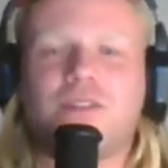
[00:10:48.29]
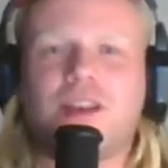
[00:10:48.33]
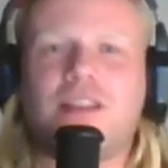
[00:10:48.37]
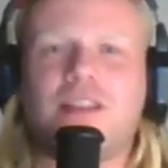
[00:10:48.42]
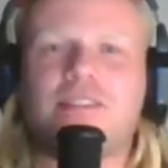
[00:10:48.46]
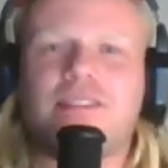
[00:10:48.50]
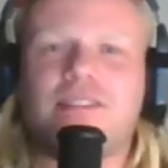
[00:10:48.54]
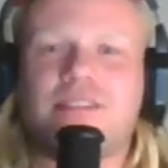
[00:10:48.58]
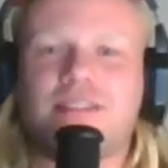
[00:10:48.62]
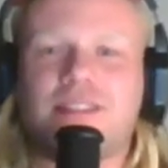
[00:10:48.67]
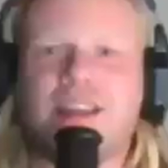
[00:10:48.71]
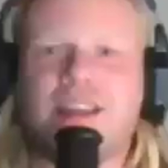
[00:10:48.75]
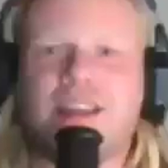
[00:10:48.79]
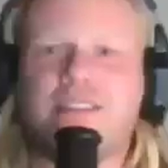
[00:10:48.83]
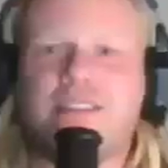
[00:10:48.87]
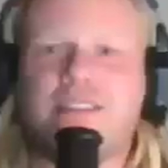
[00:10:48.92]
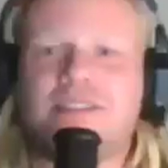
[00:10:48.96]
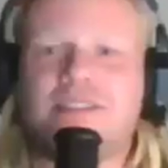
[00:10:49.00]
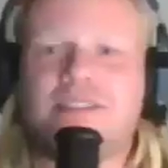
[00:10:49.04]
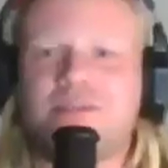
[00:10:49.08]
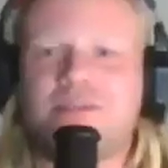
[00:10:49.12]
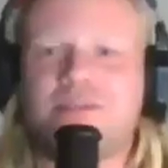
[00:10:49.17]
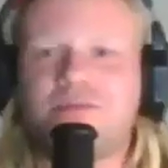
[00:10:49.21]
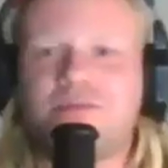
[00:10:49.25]

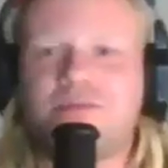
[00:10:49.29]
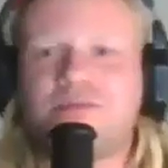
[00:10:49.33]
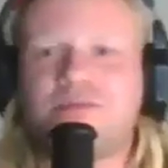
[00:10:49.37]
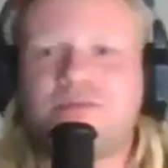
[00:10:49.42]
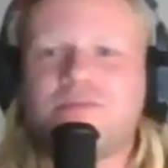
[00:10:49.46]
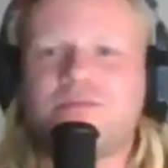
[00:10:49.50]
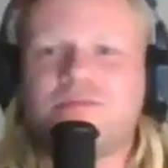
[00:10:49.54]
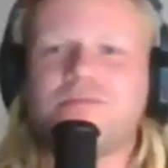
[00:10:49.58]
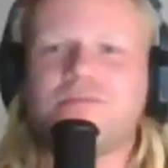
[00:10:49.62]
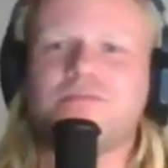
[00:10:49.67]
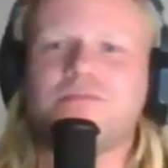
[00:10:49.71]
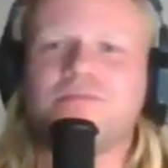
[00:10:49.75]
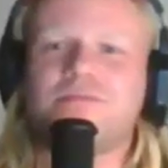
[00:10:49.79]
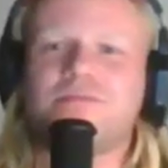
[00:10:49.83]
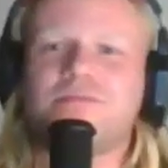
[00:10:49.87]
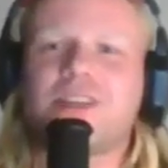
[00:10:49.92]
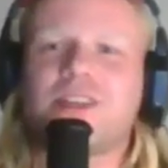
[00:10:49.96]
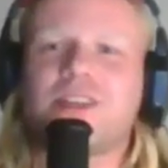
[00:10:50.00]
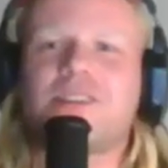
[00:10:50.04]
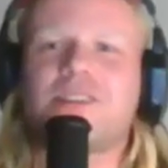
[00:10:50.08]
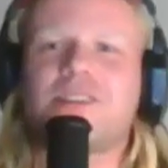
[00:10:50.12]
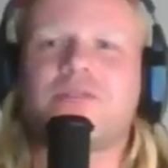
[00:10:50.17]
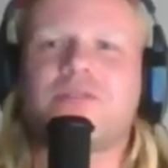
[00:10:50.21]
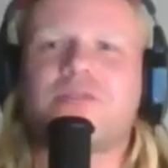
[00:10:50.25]
and you
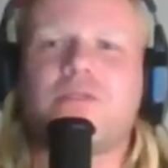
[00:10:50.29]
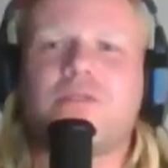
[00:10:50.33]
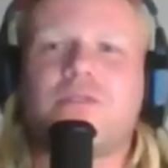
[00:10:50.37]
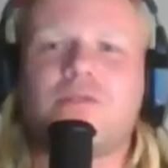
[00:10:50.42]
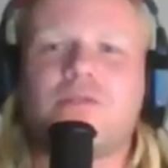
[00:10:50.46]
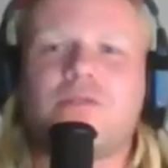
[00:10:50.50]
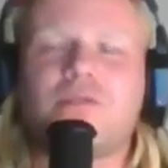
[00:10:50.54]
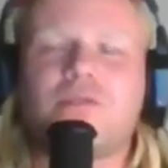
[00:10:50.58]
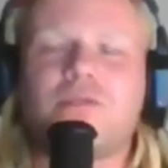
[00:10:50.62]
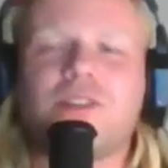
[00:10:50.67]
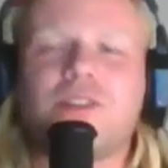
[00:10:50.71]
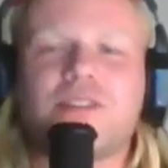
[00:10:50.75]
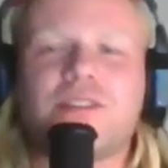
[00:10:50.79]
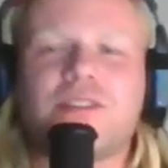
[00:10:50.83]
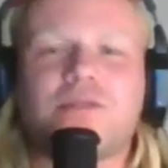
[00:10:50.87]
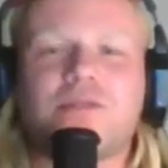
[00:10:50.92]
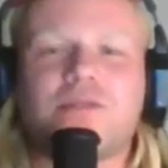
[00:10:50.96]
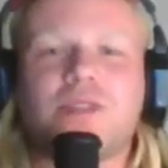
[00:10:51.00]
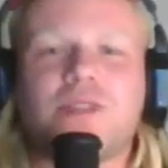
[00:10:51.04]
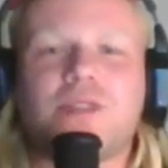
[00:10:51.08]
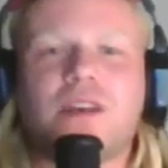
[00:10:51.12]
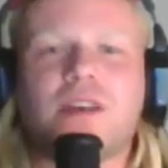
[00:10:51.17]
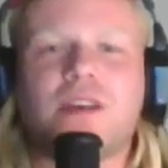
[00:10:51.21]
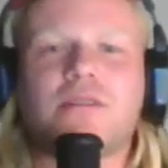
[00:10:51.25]
like travel to
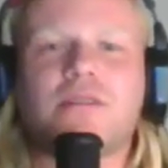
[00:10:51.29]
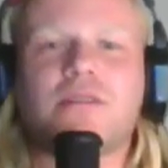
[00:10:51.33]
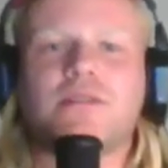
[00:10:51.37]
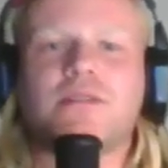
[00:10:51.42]
Minnesota?